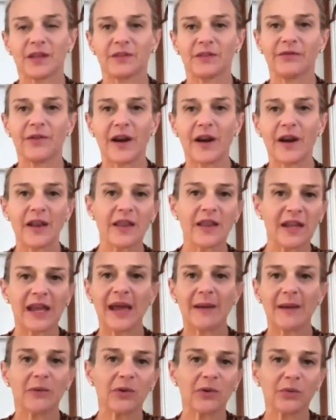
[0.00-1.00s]
front of the
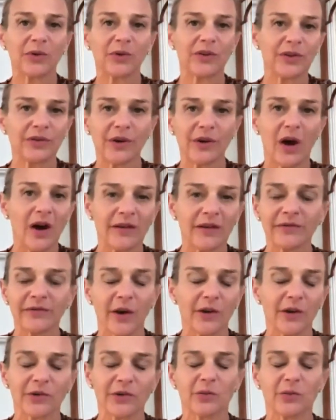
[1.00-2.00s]
camel with your
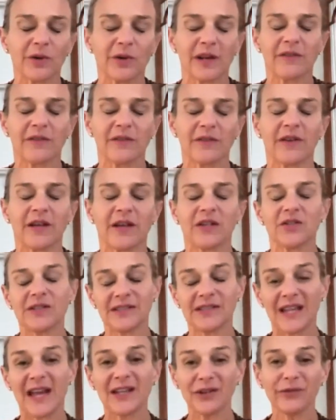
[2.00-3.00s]
iPhone or whatever and just
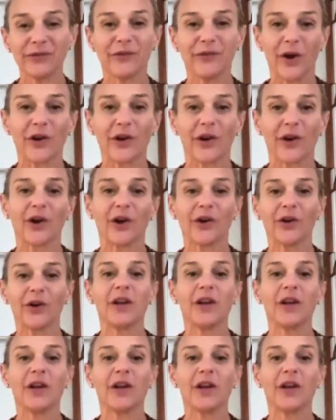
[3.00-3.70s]
take a photo. Take a